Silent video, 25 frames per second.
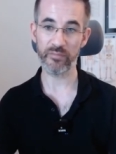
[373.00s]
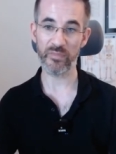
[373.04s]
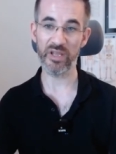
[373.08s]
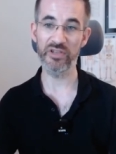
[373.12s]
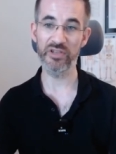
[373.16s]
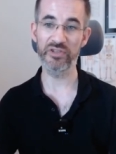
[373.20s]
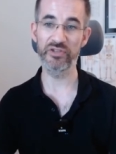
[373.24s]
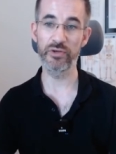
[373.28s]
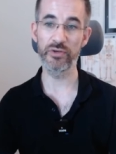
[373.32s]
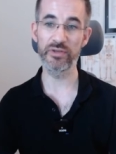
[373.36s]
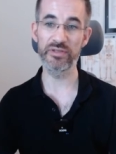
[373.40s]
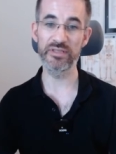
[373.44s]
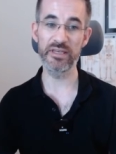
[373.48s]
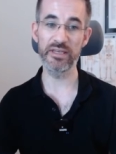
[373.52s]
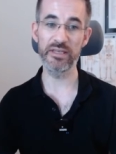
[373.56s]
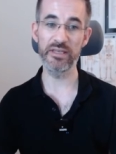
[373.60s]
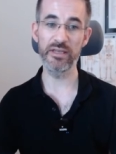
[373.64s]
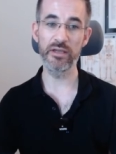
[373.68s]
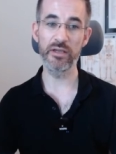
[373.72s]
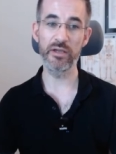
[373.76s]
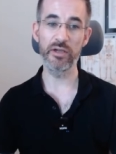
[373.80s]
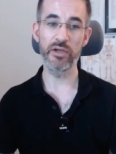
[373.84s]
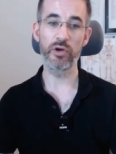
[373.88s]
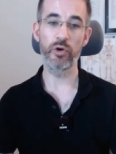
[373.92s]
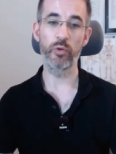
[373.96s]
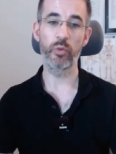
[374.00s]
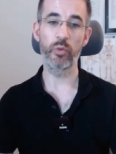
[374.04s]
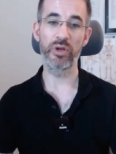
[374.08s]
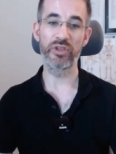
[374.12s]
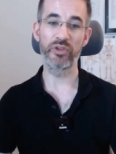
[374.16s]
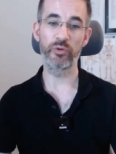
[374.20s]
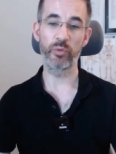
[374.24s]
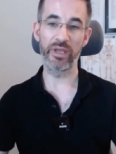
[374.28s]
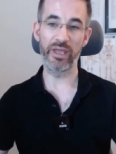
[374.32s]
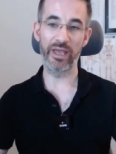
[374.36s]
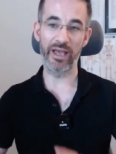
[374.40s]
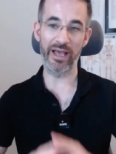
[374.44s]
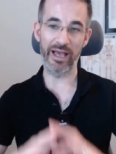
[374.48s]
So you see,
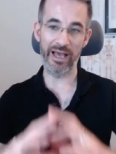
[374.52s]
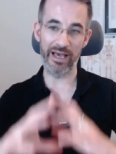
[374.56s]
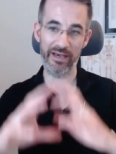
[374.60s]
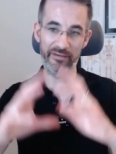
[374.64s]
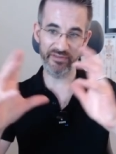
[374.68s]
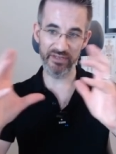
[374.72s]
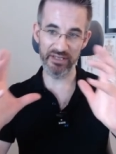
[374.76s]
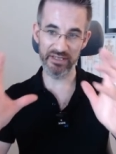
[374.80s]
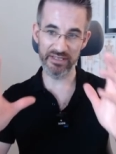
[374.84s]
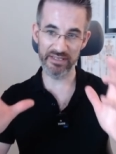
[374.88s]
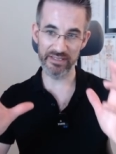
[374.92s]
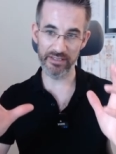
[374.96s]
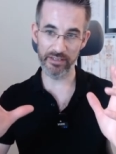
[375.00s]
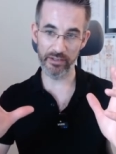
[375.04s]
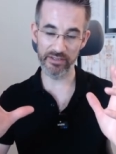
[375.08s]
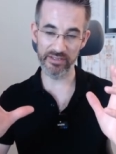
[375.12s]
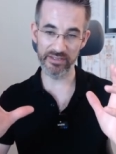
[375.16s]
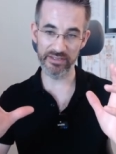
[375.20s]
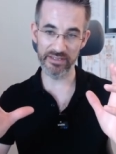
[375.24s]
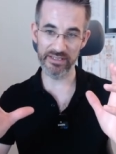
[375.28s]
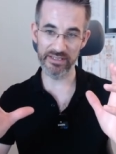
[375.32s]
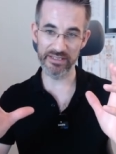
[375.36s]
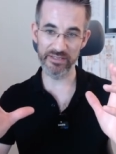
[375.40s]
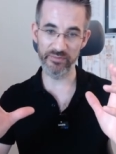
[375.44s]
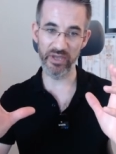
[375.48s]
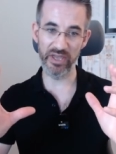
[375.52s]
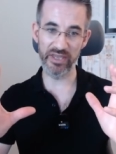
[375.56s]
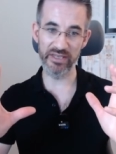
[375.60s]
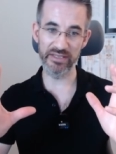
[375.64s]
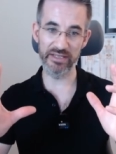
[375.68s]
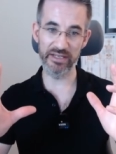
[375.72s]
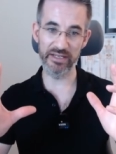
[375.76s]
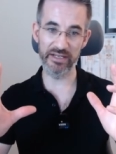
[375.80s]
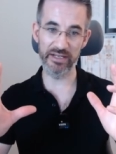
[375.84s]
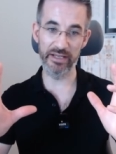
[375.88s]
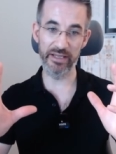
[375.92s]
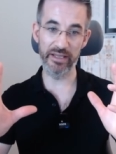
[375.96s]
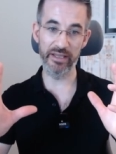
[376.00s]
what we have discussed is
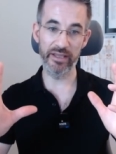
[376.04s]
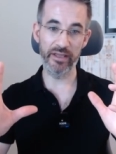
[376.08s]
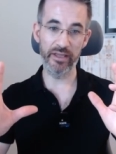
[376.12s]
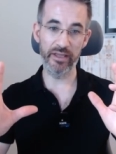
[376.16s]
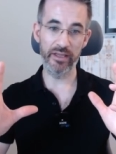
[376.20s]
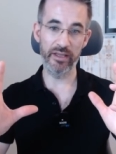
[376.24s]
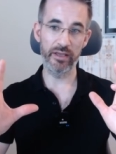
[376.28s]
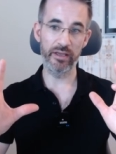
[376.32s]
basically